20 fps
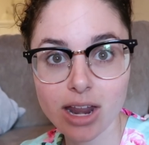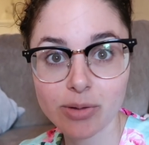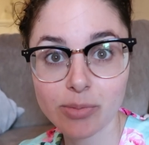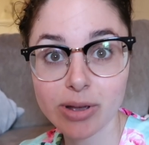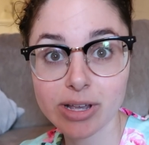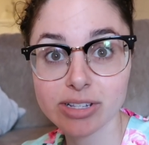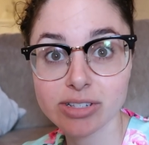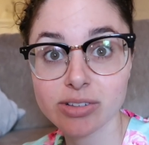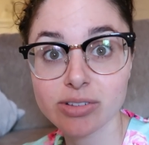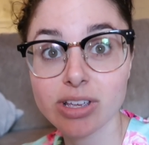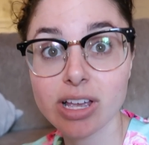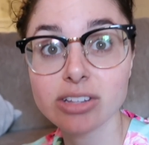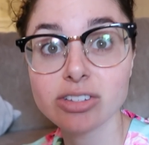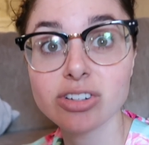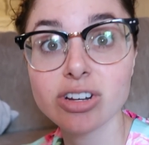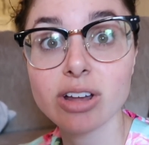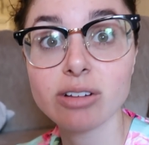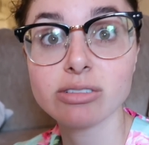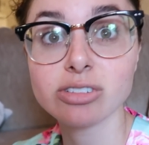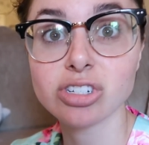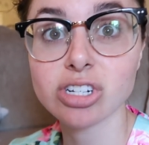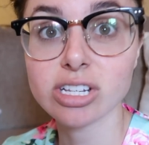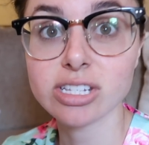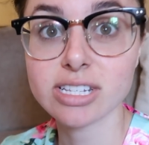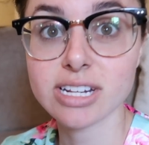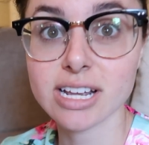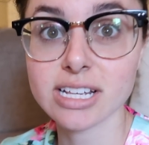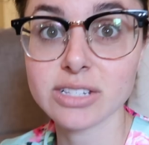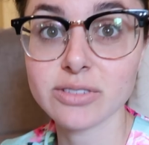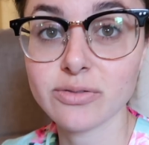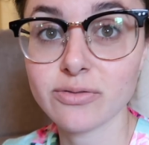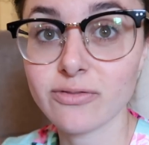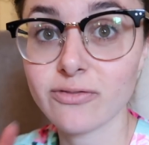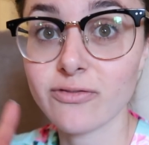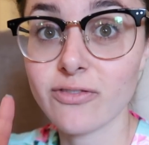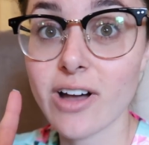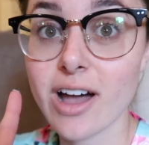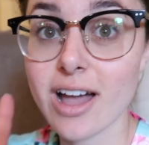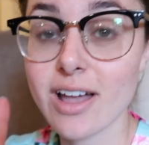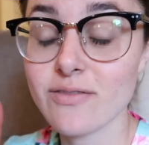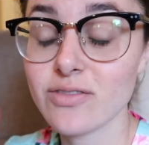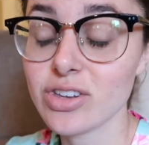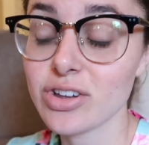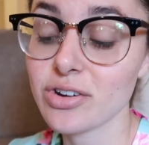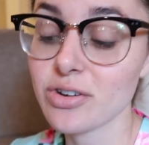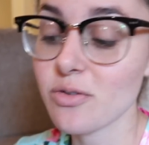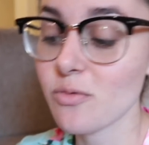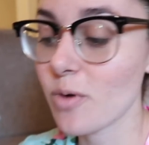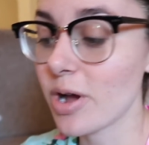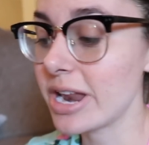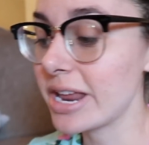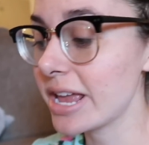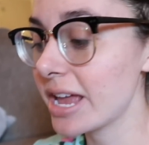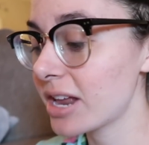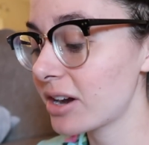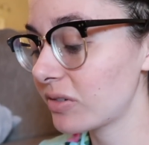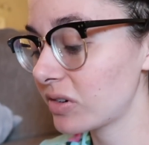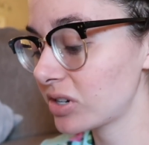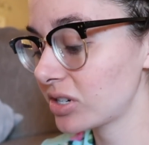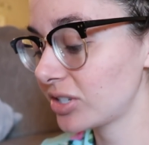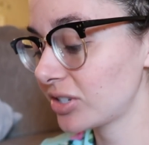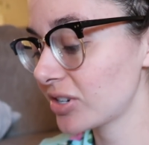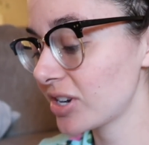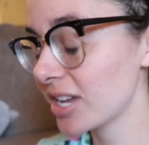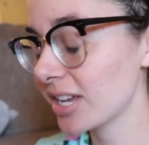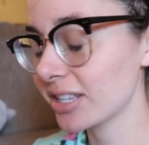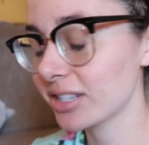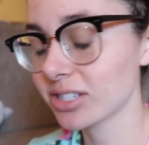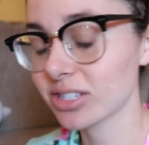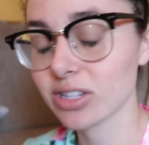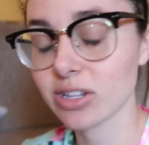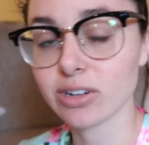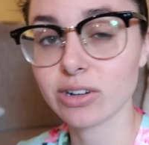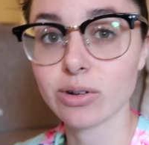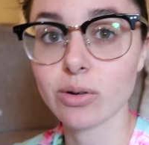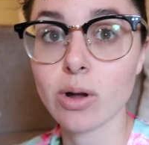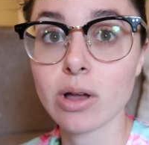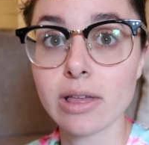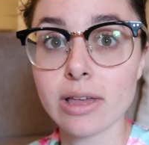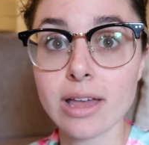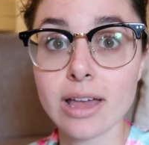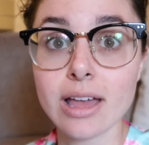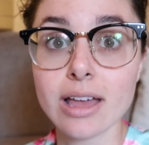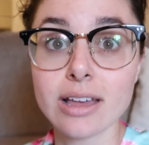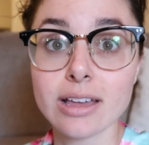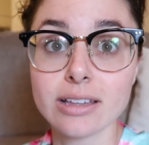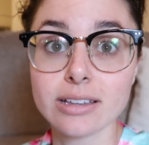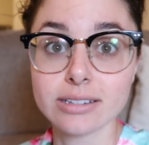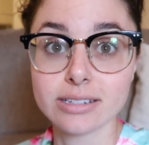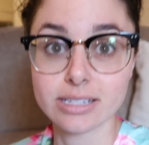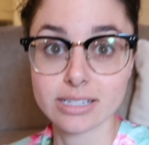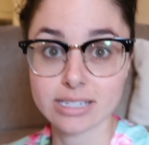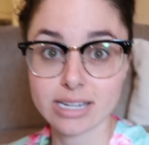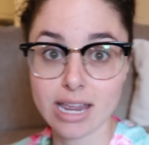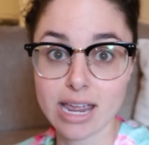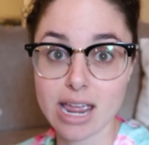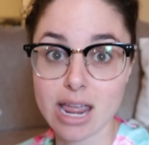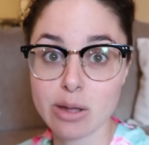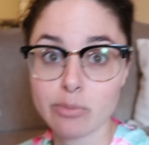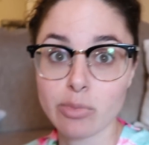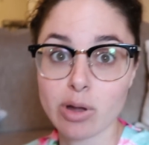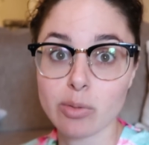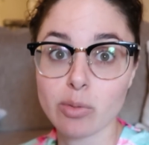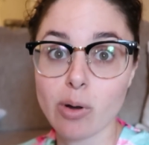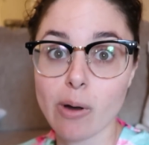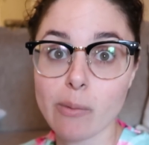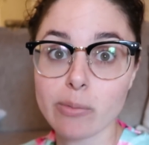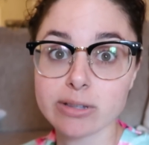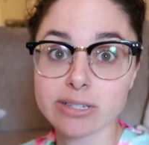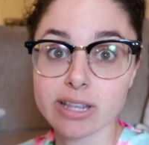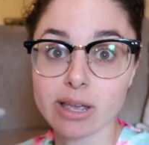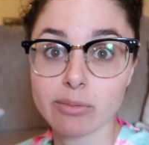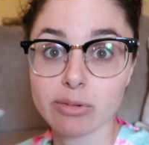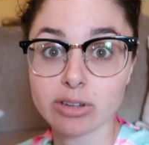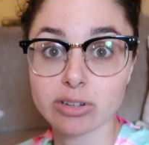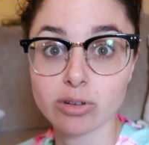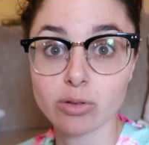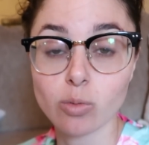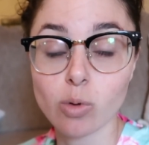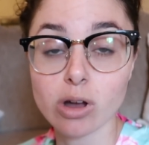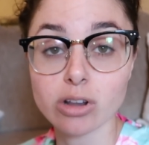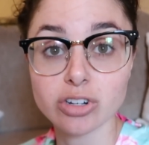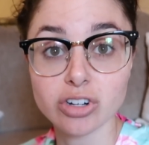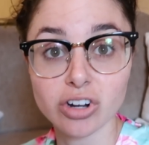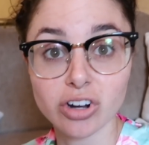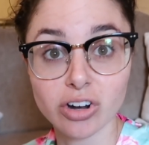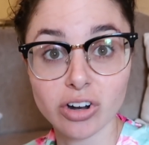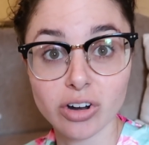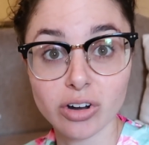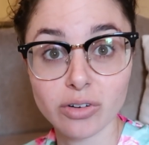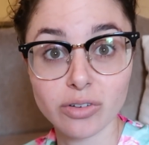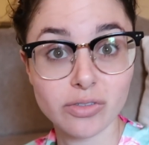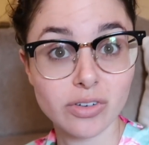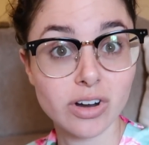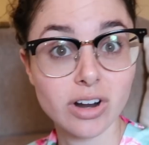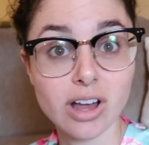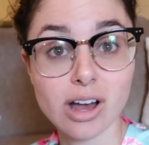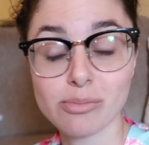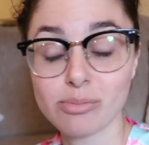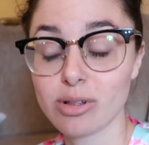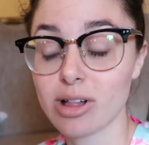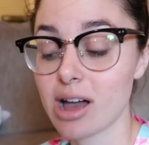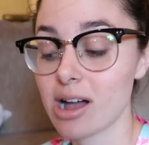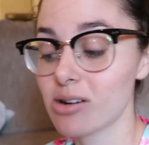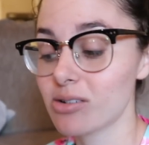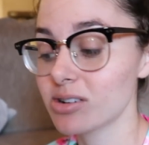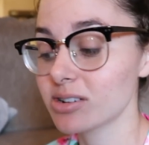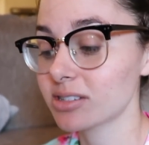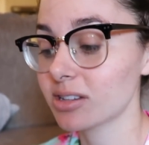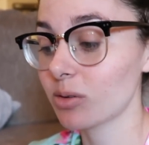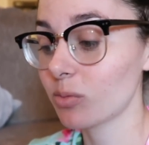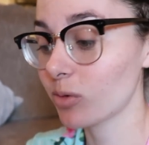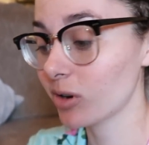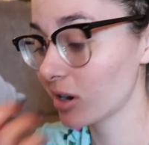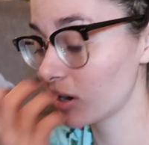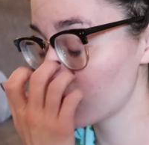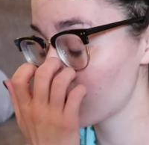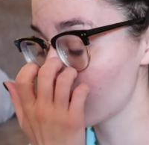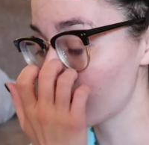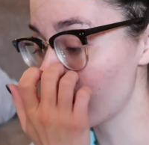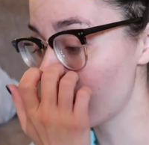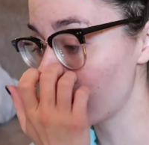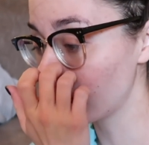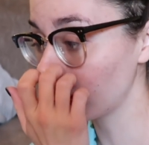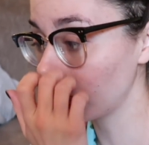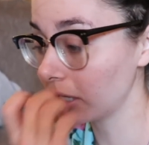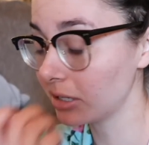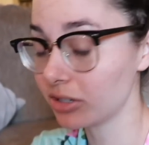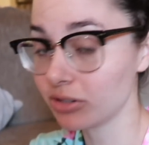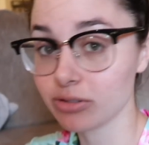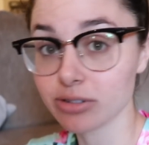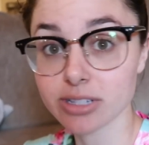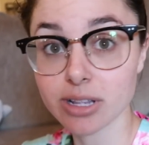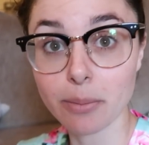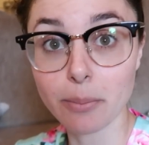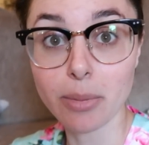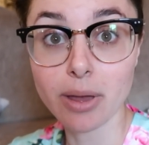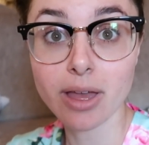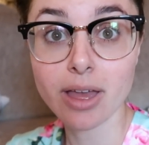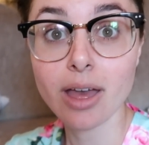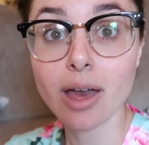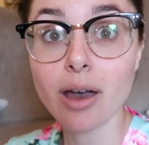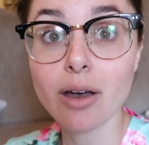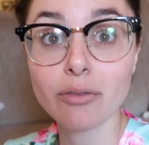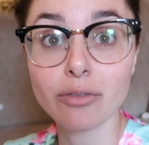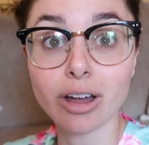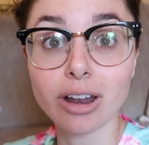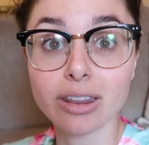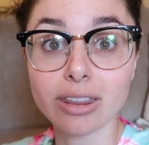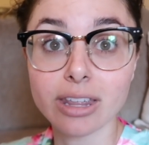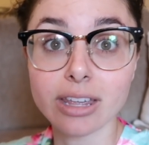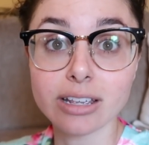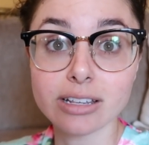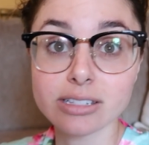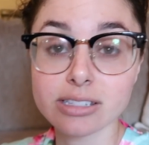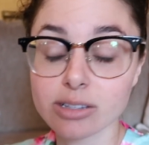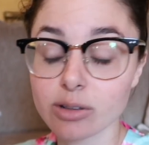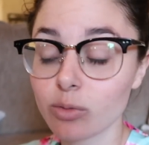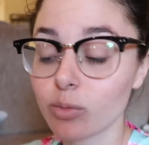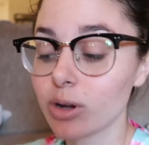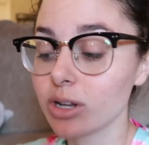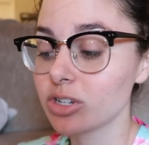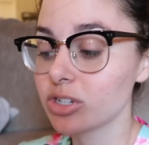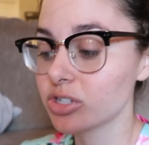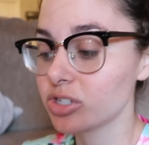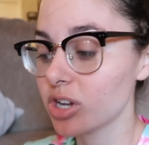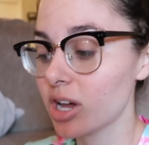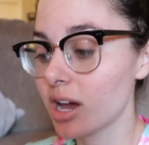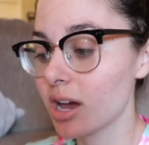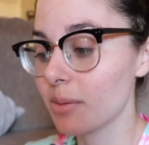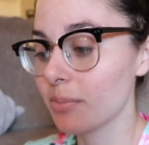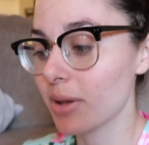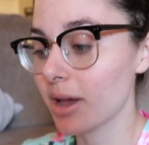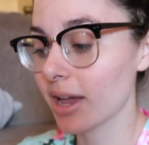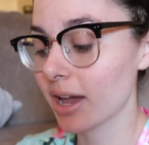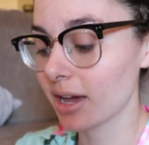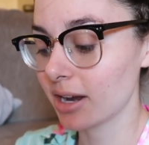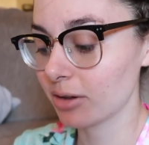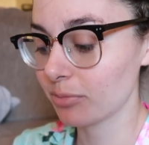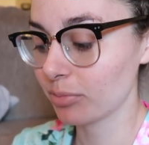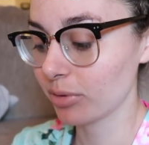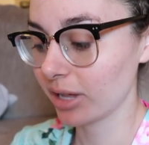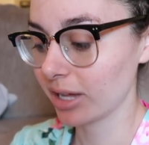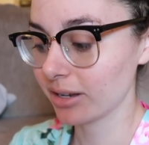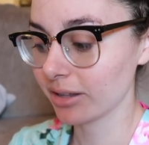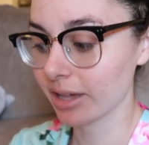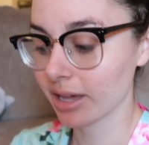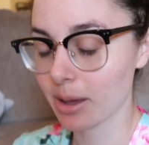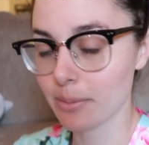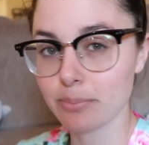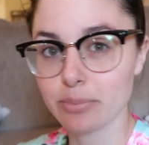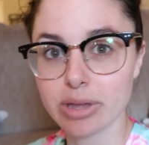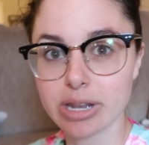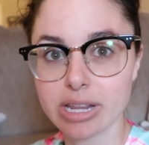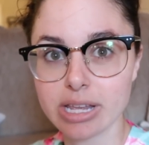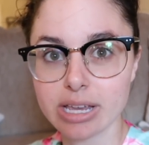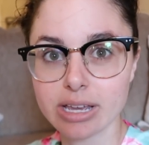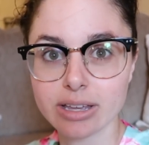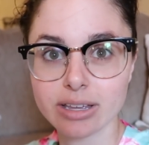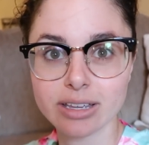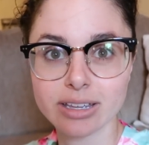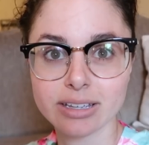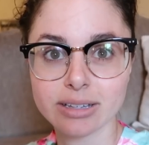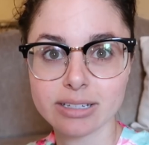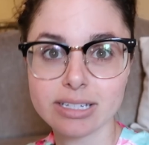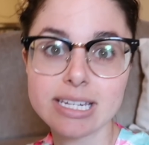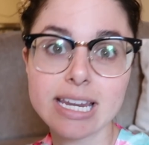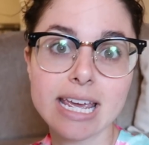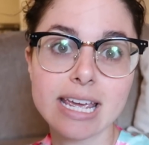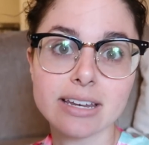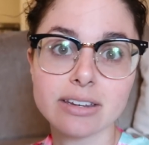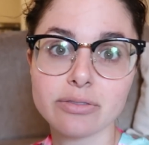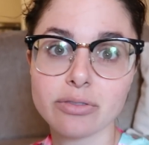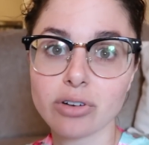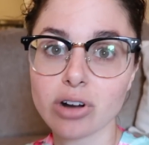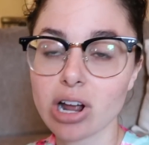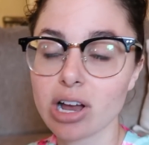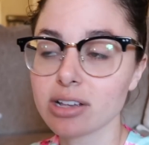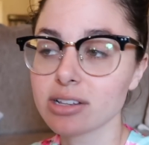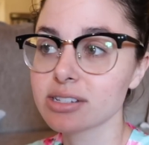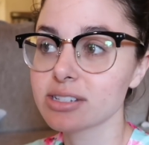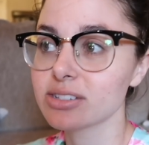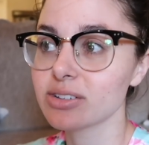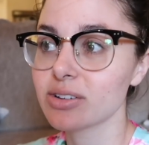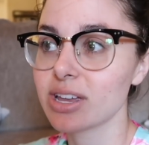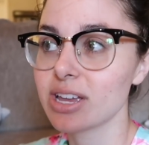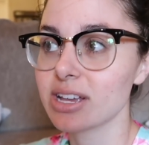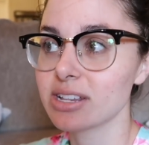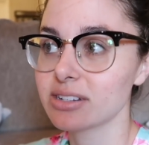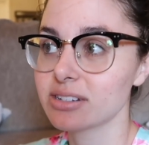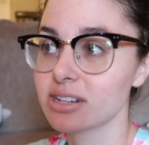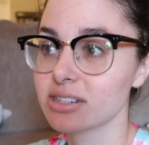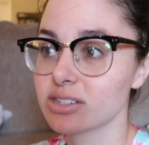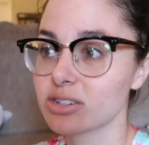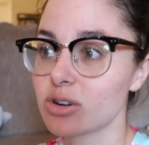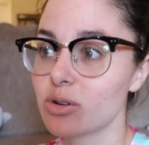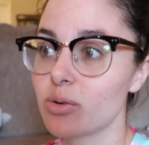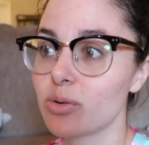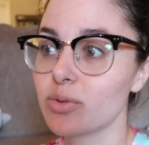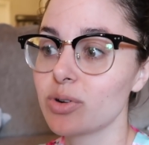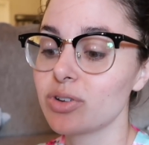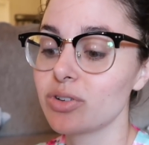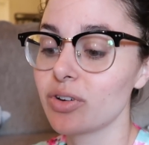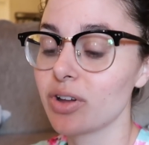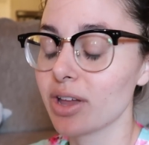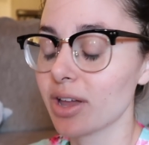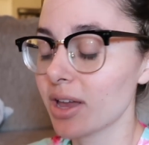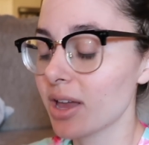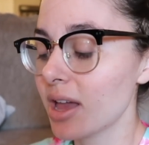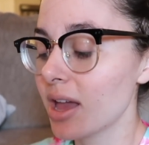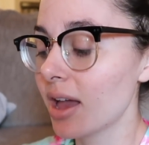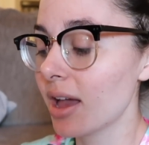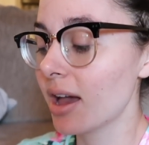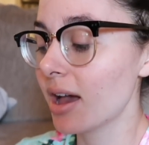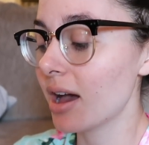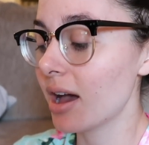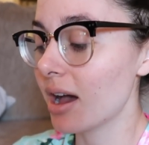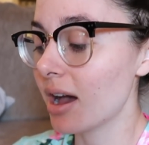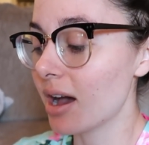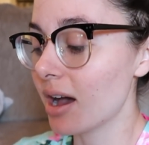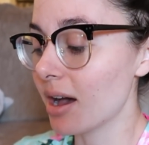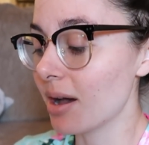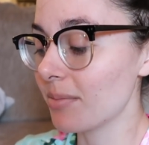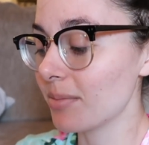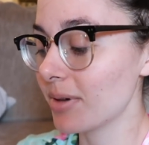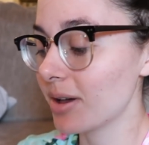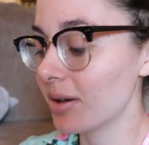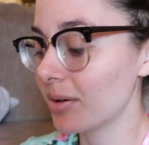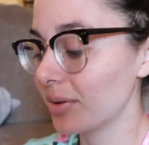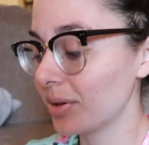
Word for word: Anyway, so yesterday was Jesse and I's five-year wedding anniversary, and so today my mom is coming to watch her for a couple hours, and we're gonna go out and do some fun things, which um, I kind of planned like a mini date for us, so he doesn't know what we're doing. Um,